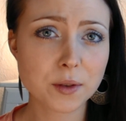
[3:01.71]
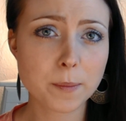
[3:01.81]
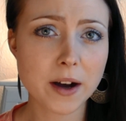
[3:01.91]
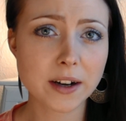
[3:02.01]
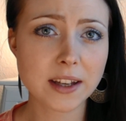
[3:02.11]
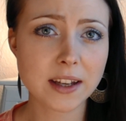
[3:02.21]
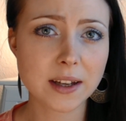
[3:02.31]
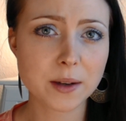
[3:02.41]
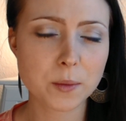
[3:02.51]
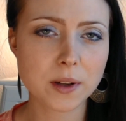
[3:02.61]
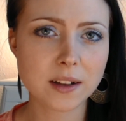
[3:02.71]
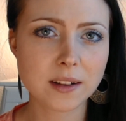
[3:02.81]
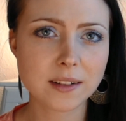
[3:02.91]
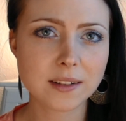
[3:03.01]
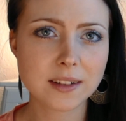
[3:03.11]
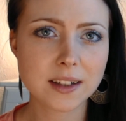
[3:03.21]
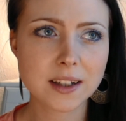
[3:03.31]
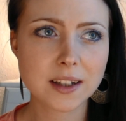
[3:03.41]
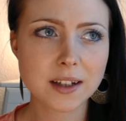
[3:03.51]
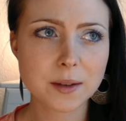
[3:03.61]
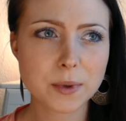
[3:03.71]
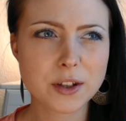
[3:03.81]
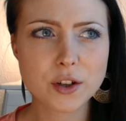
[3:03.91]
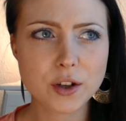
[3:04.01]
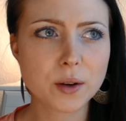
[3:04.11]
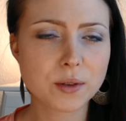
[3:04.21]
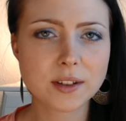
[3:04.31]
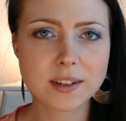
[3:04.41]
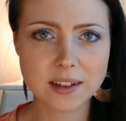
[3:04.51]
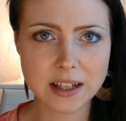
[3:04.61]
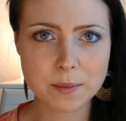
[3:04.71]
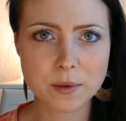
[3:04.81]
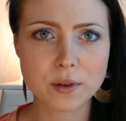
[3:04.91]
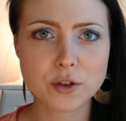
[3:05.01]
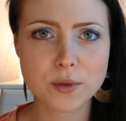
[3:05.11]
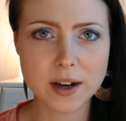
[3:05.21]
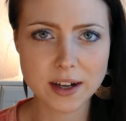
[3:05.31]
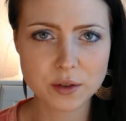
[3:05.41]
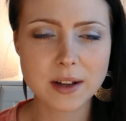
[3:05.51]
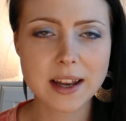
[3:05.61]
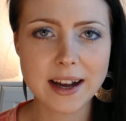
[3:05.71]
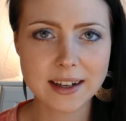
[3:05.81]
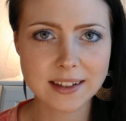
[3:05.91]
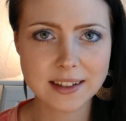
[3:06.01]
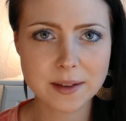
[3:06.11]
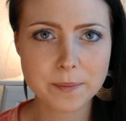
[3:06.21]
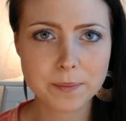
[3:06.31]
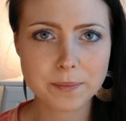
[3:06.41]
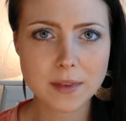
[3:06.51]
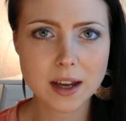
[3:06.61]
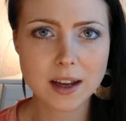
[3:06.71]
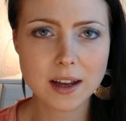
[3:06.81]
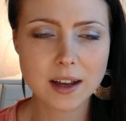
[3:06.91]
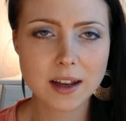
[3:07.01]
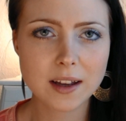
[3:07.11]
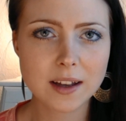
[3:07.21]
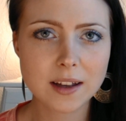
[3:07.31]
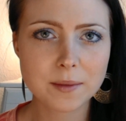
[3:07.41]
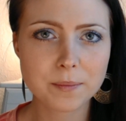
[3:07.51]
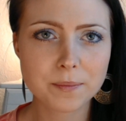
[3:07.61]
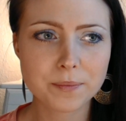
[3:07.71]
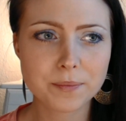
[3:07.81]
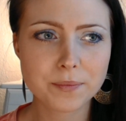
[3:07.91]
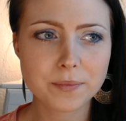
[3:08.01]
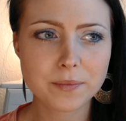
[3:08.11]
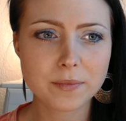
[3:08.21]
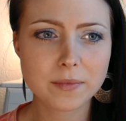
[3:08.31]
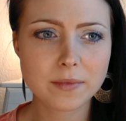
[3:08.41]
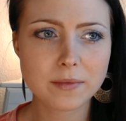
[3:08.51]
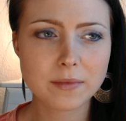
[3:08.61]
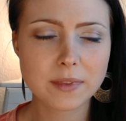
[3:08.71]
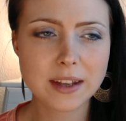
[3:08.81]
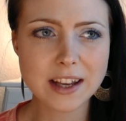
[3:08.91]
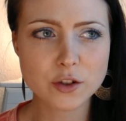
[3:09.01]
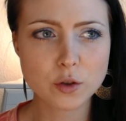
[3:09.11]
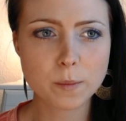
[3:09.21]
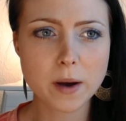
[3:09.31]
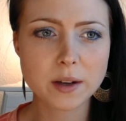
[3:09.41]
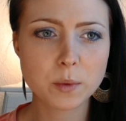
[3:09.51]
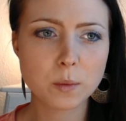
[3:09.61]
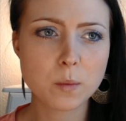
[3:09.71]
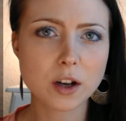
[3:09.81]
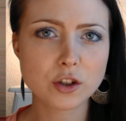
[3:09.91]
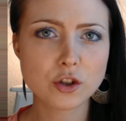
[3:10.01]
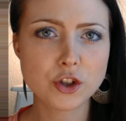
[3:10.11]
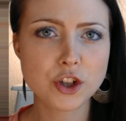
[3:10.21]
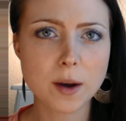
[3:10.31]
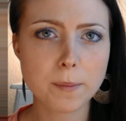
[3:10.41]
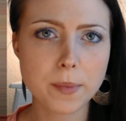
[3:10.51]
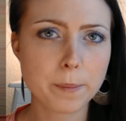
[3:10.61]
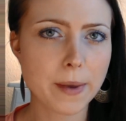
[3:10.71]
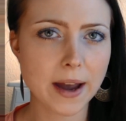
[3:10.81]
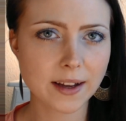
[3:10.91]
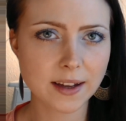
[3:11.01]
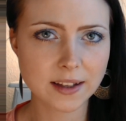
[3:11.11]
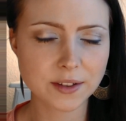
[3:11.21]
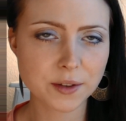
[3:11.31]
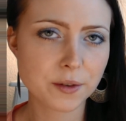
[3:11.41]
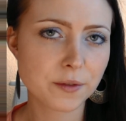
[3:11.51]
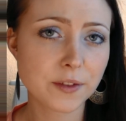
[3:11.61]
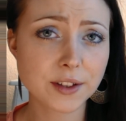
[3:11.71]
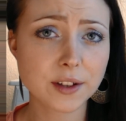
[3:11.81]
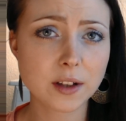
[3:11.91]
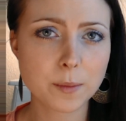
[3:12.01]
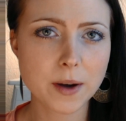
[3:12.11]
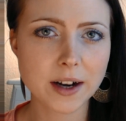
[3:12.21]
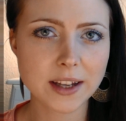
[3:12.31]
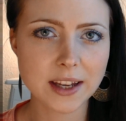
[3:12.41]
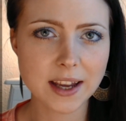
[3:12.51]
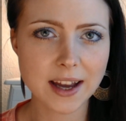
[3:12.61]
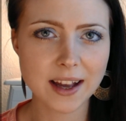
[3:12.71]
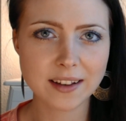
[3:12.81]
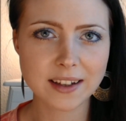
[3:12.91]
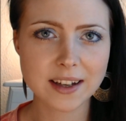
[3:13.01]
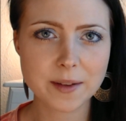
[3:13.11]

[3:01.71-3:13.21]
body will, when you go to sleep or try to relax, the astral body will want to jump back into your physical body, and